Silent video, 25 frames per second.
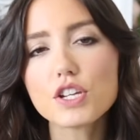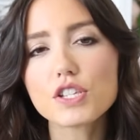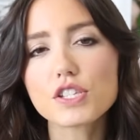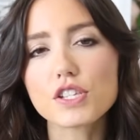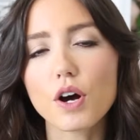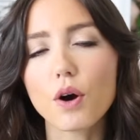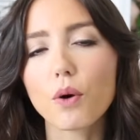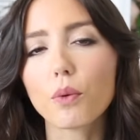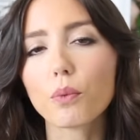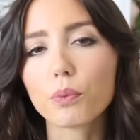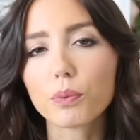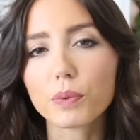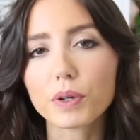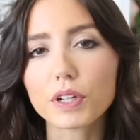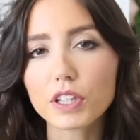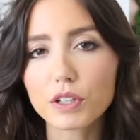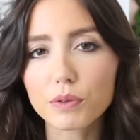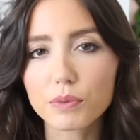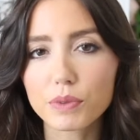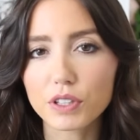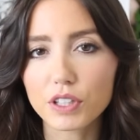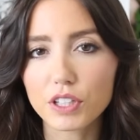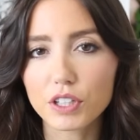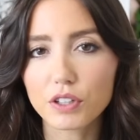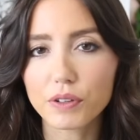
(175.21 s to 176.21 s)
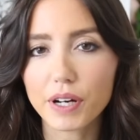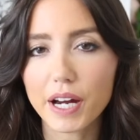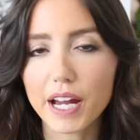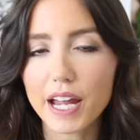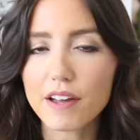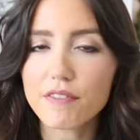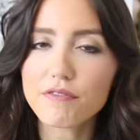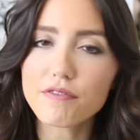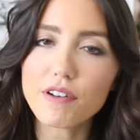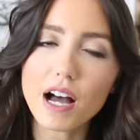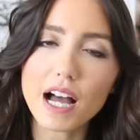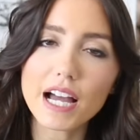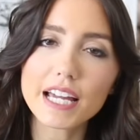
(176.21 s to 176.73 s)
So really, really
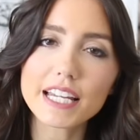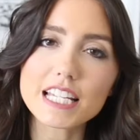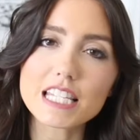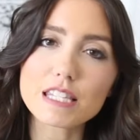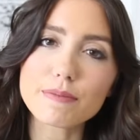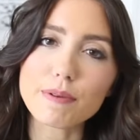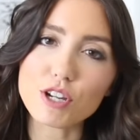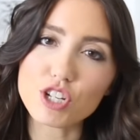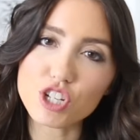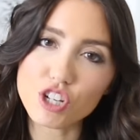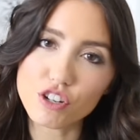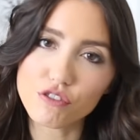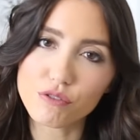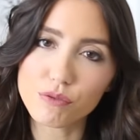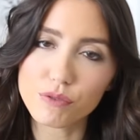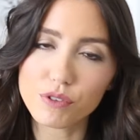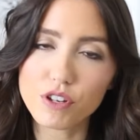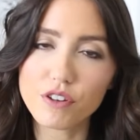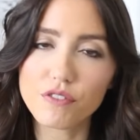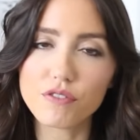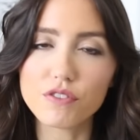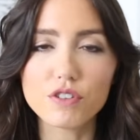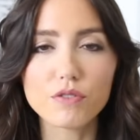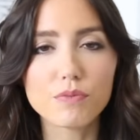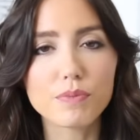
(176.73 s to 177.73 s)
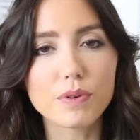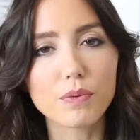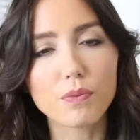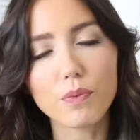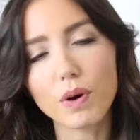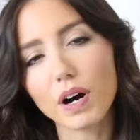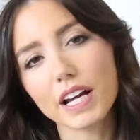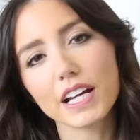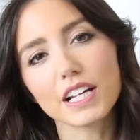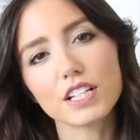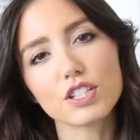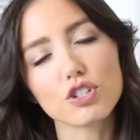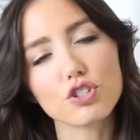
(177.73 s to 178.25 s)
great find, especially if you've been
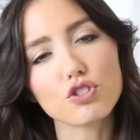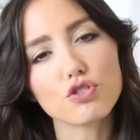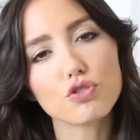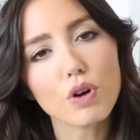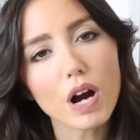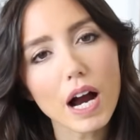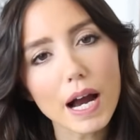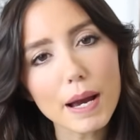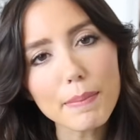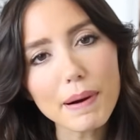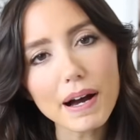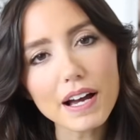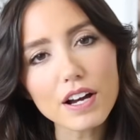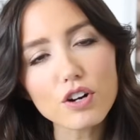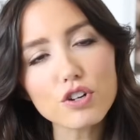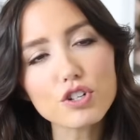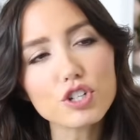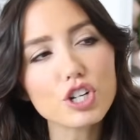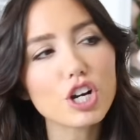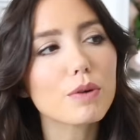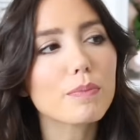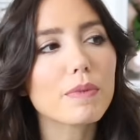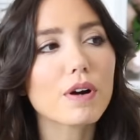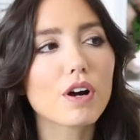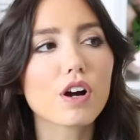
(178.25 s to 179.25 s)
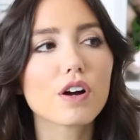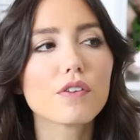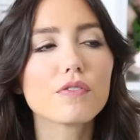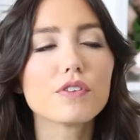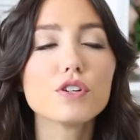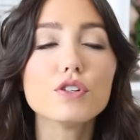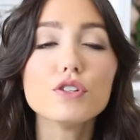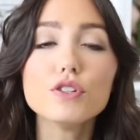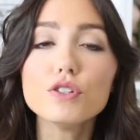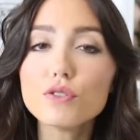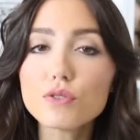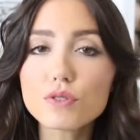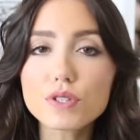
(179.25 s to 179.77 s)
wanting to try Bioderma or if you
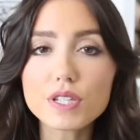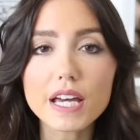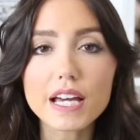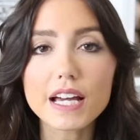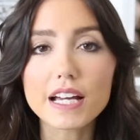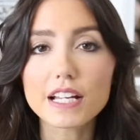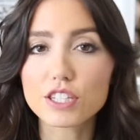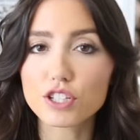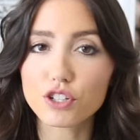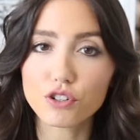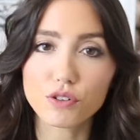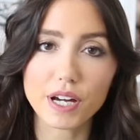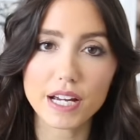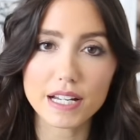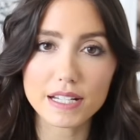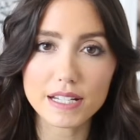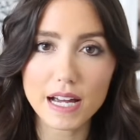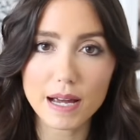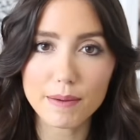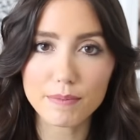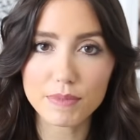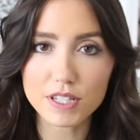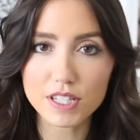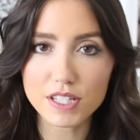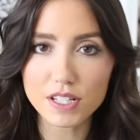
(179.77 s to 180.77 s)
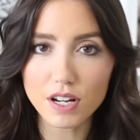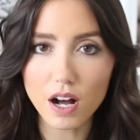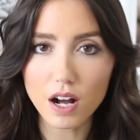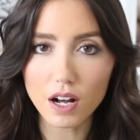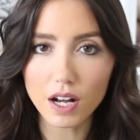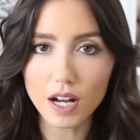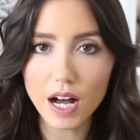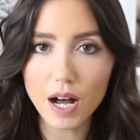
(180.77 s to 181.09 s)
use it, it's a great time to stock